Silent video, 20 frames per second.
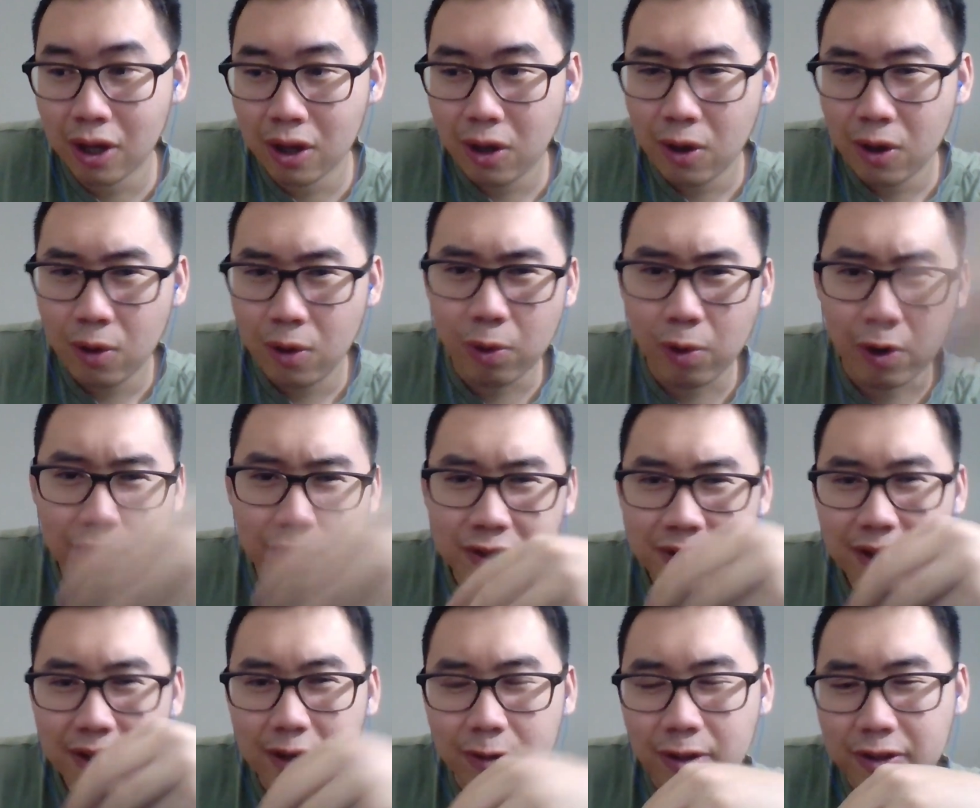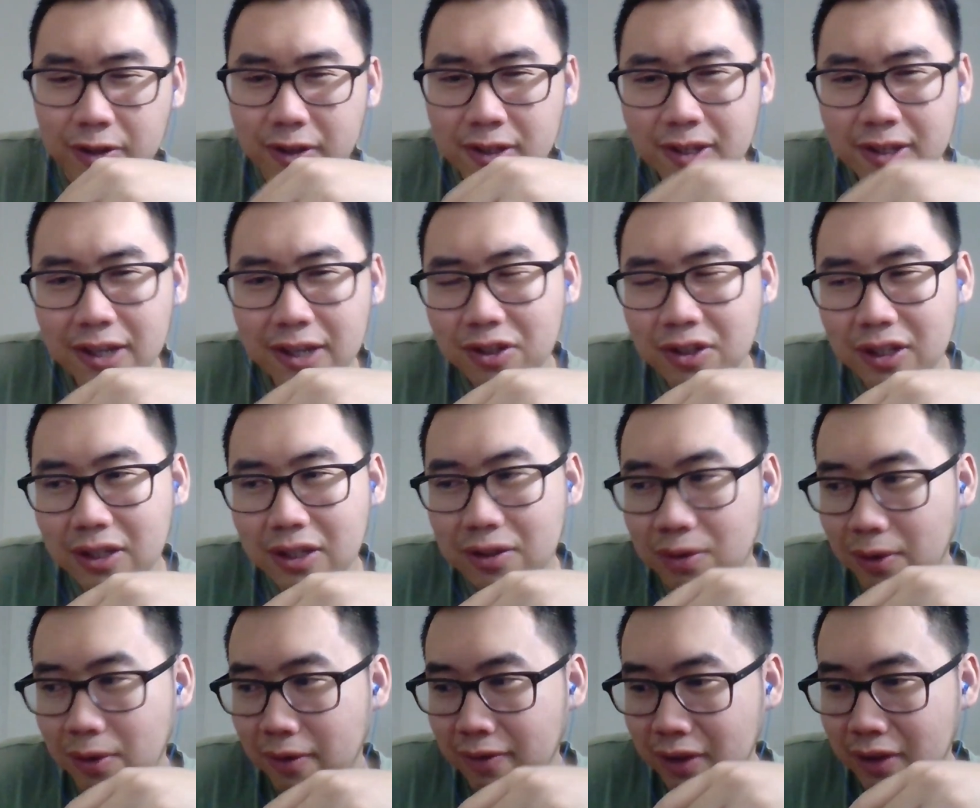who are essentially
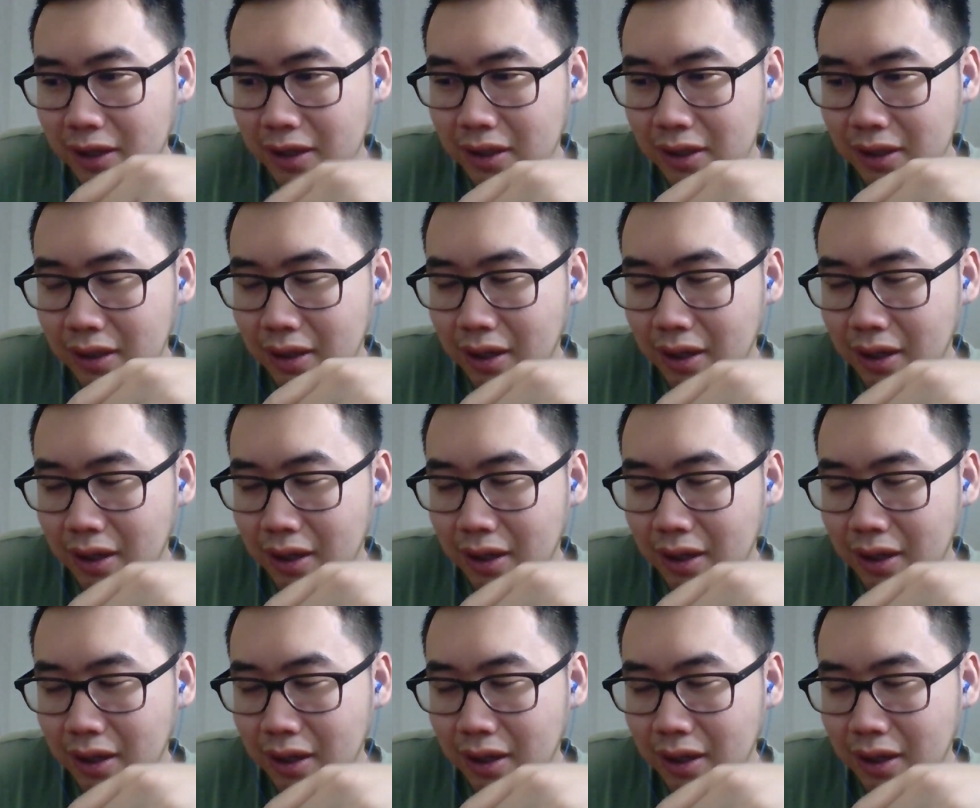sort of the,